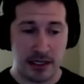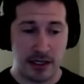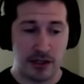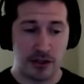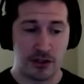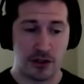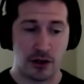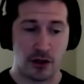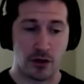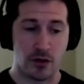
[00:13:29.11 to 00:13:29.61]

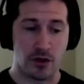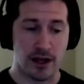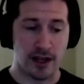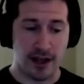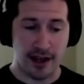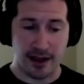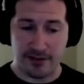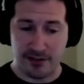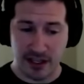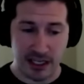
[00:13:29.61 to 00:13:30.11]
So
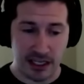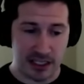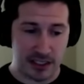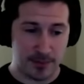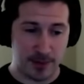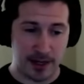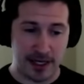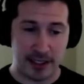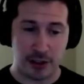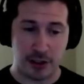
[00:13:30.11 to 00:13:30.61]
if the
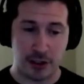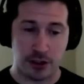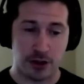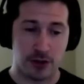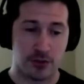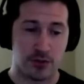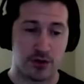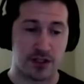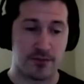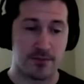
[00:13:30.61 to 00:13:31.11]

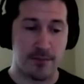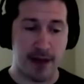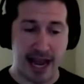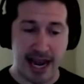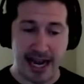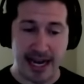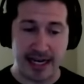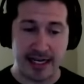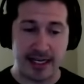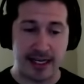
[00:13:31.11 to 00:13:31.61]
expenditure was
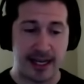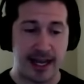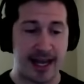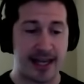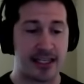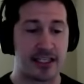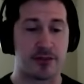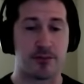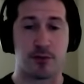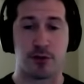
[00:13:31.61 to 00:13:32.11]
made
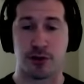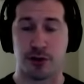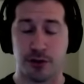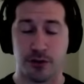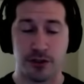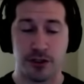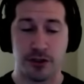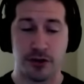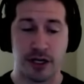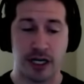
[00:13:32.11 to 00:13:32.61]
and is
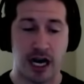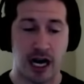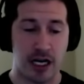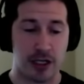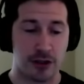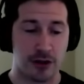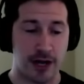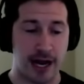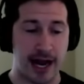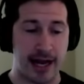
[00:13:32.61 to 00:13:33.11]
pursuant to a
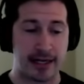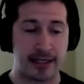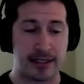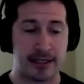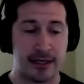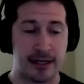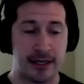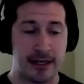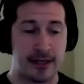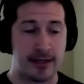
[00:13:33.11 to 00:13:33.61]
contract
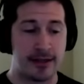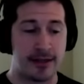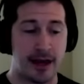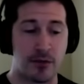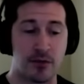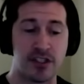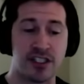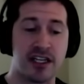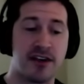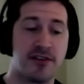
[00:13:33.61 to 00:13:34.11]
that
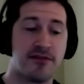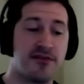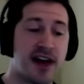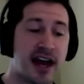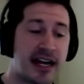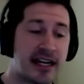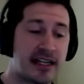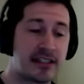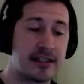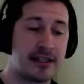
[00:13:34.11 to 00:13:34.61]
was in
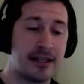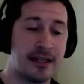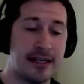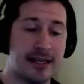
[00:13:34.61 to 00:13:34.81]
effect